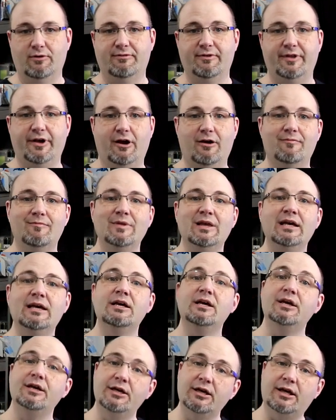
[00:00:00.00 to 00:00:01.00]
over there.
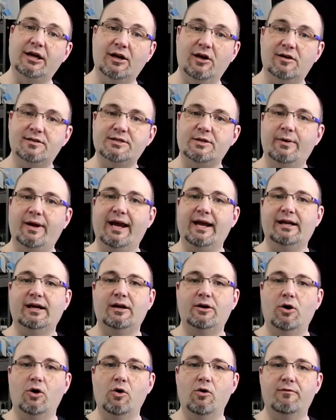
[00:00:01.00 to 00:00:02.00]
You can also head
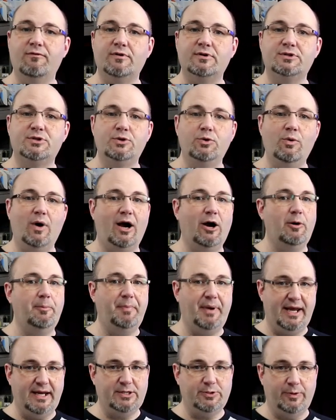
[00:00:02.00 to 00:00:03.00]
on over to our
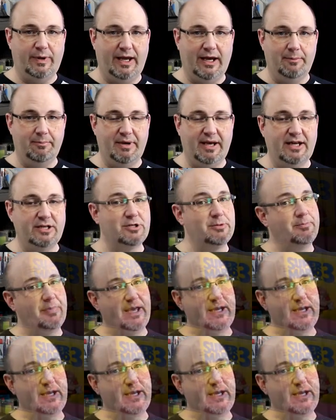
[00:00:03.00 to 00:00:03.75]
Patreon page at